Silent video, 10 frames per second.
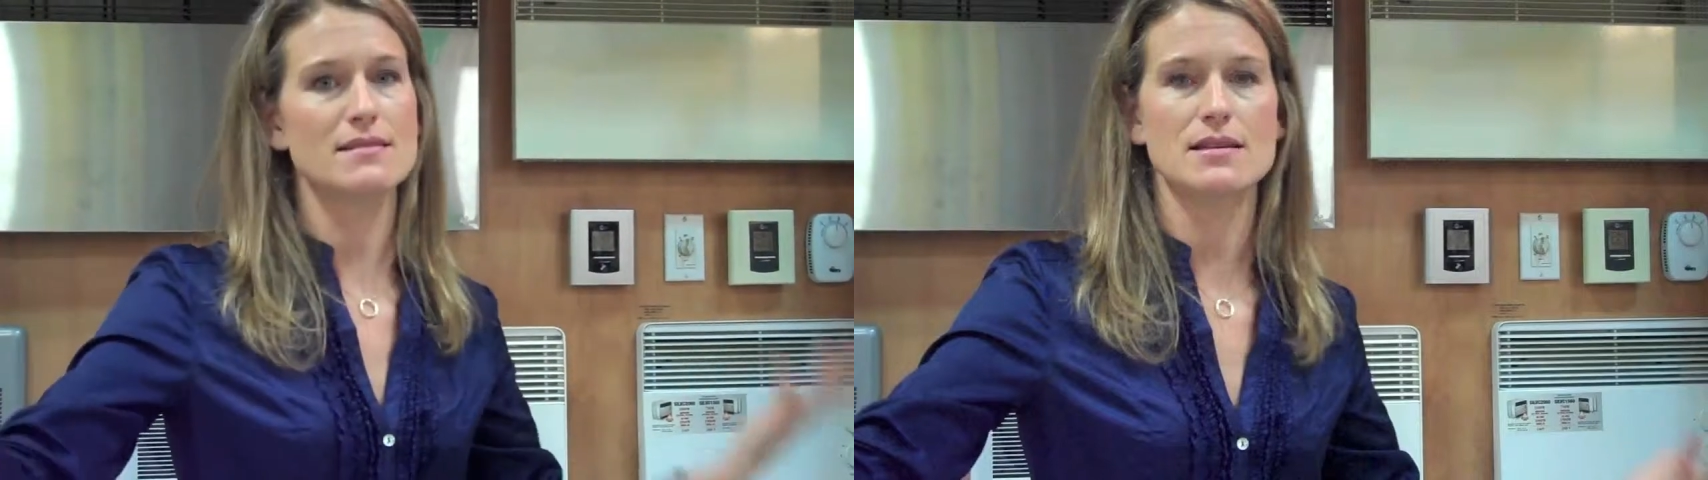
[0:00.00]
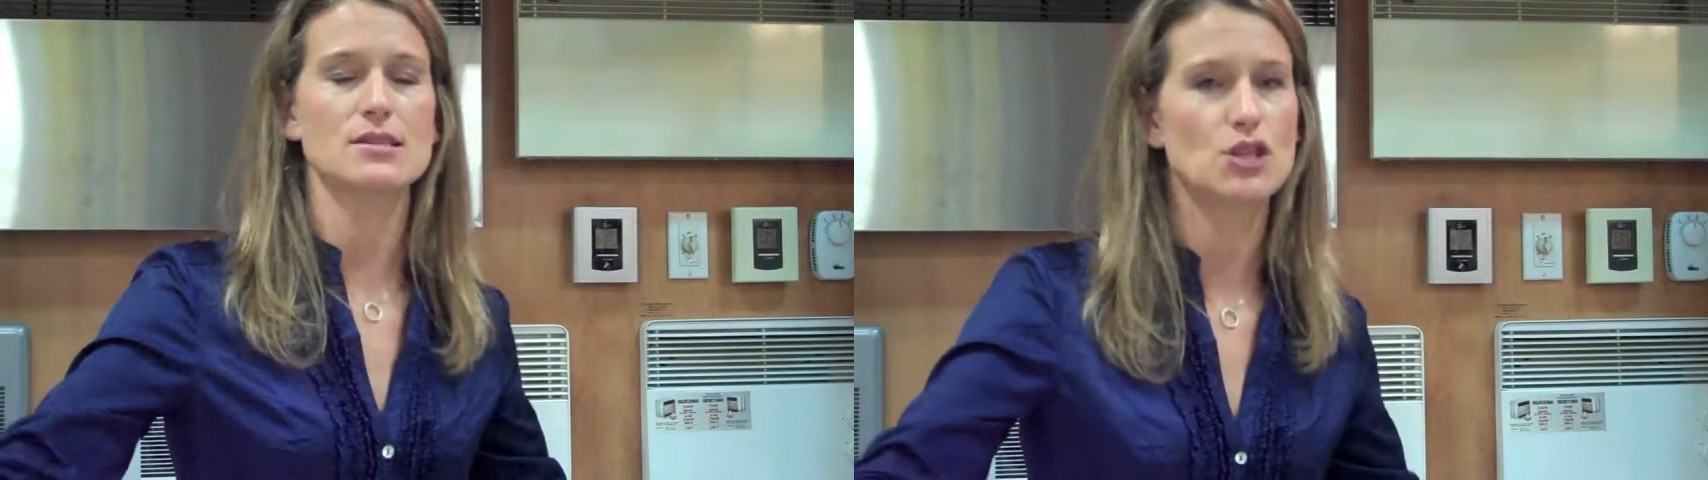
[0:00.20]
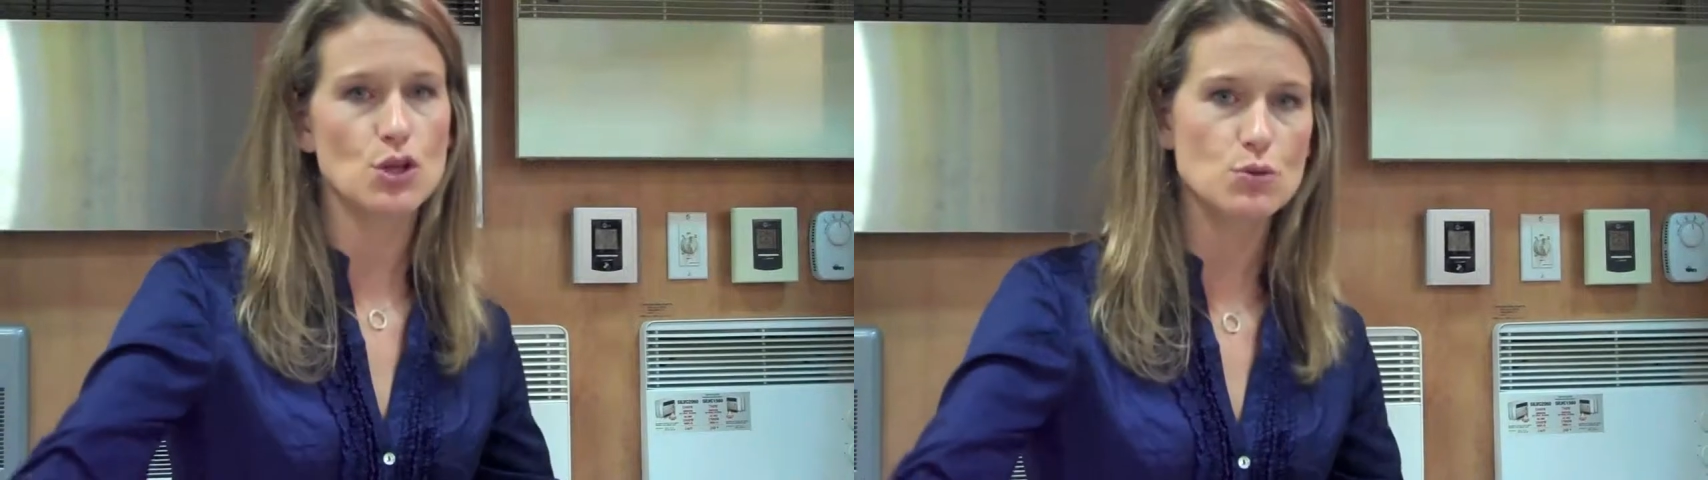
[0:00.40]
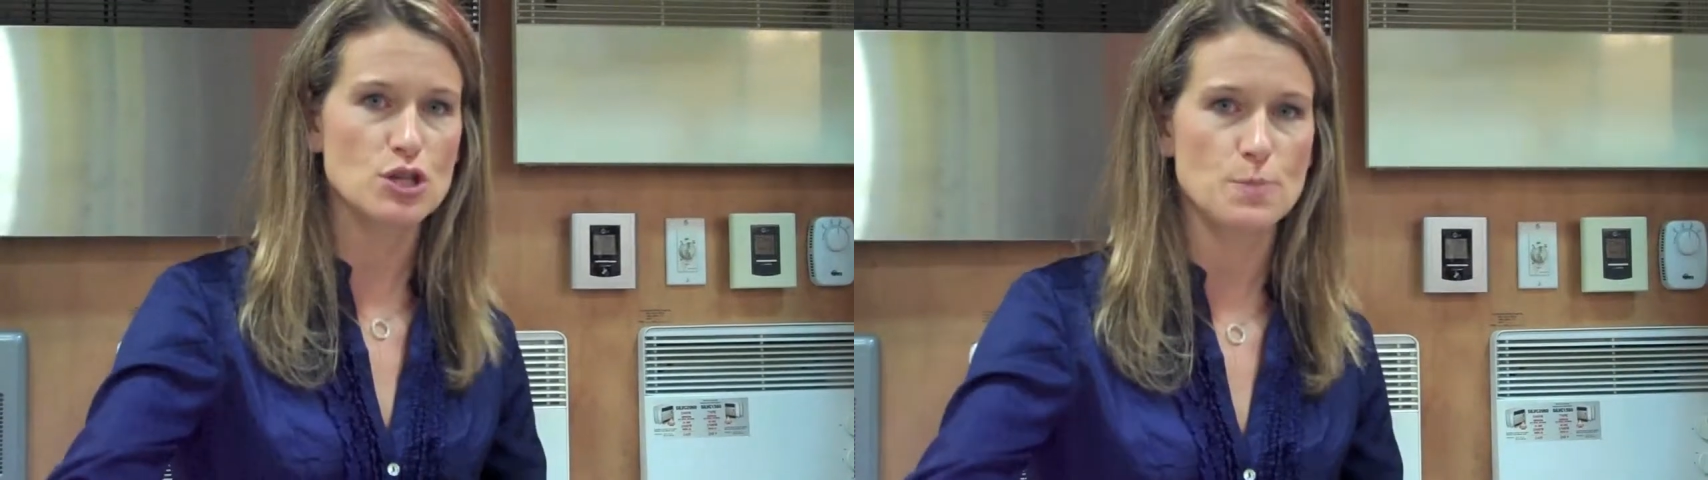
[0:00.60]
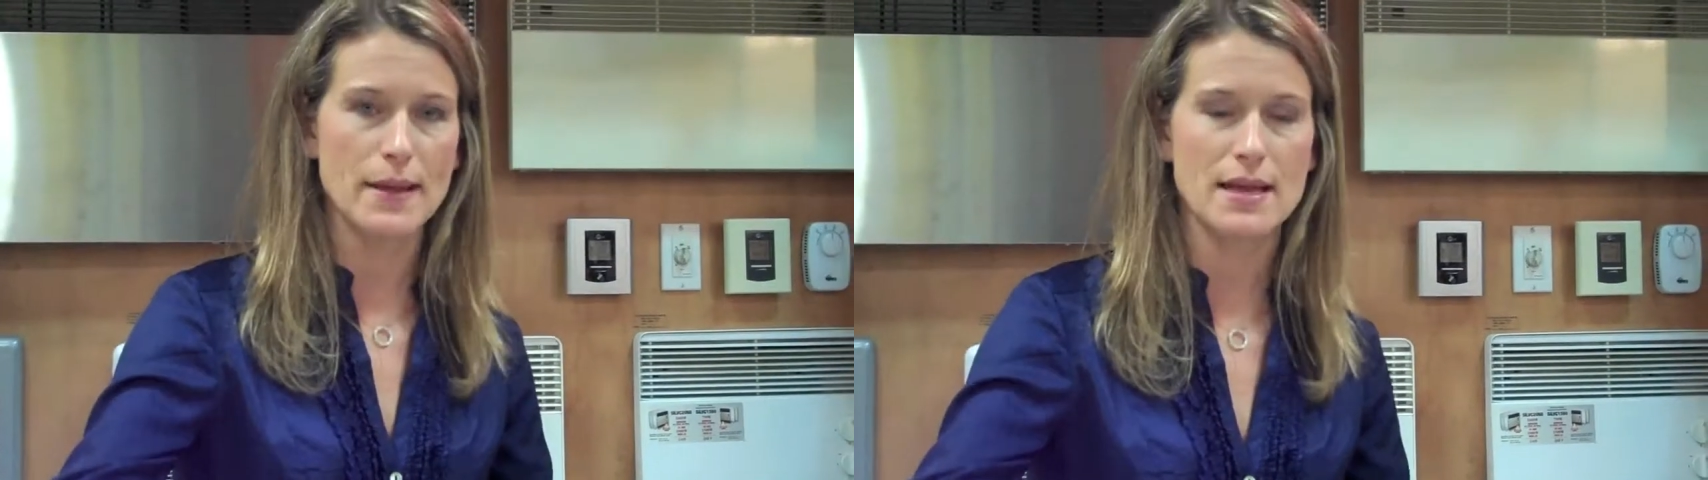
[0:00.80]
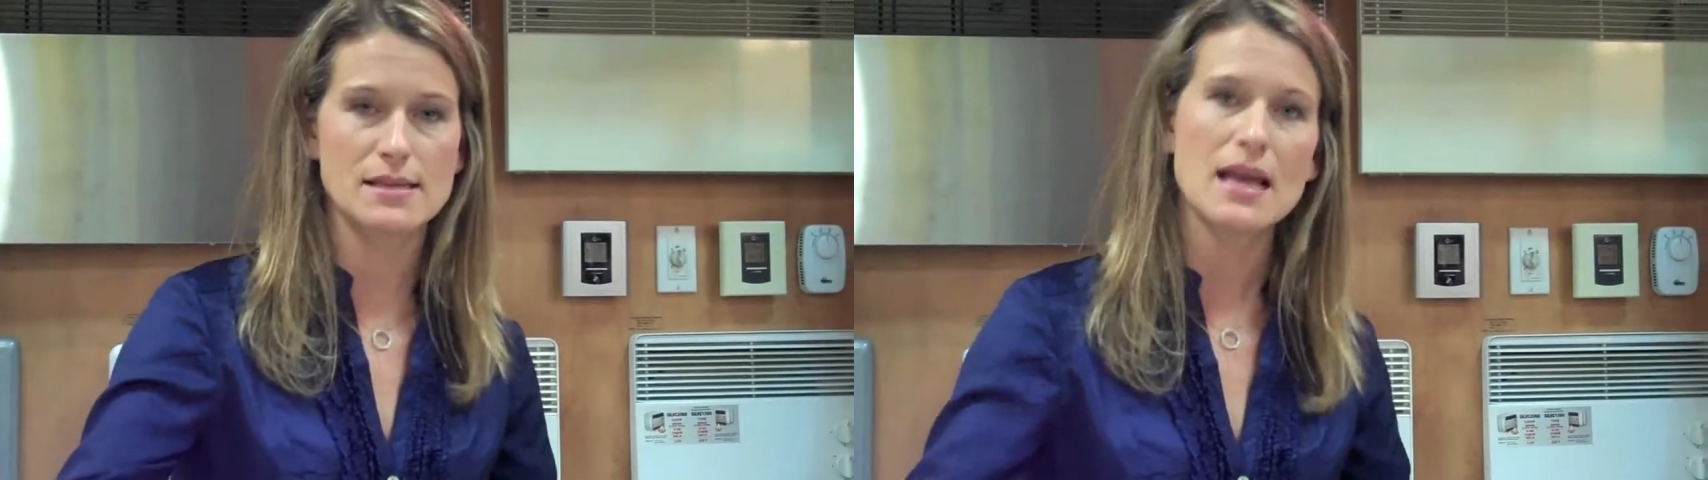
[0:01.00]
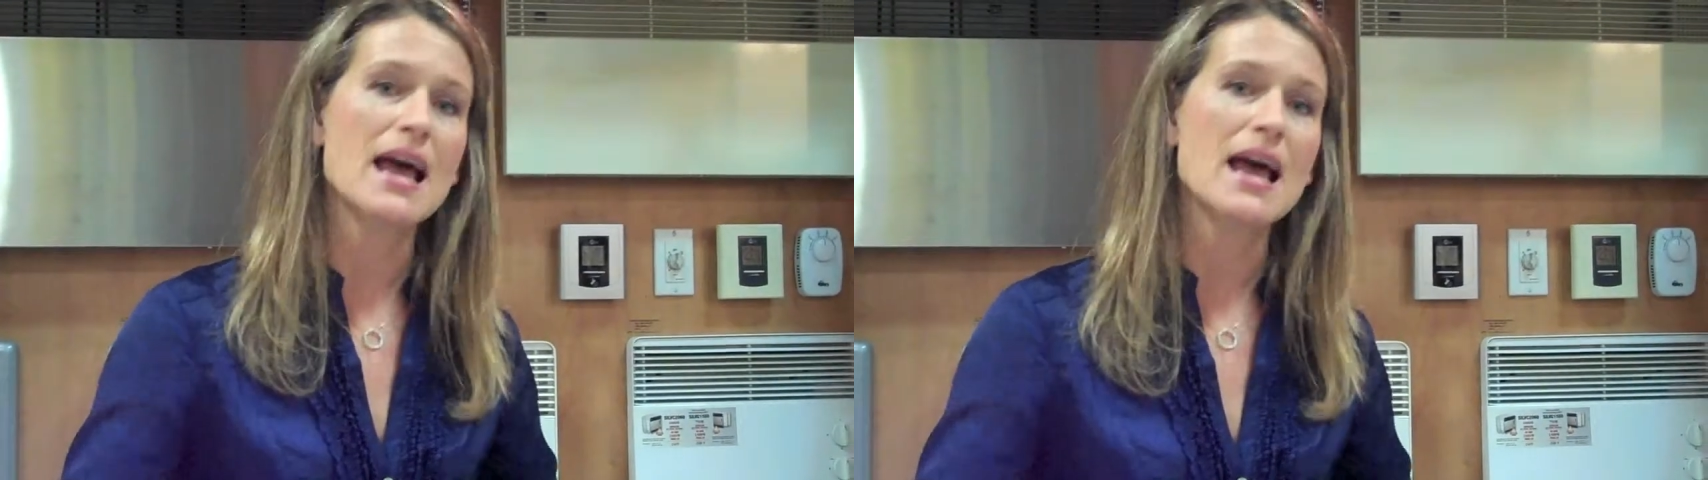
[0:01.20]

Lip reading: this huge space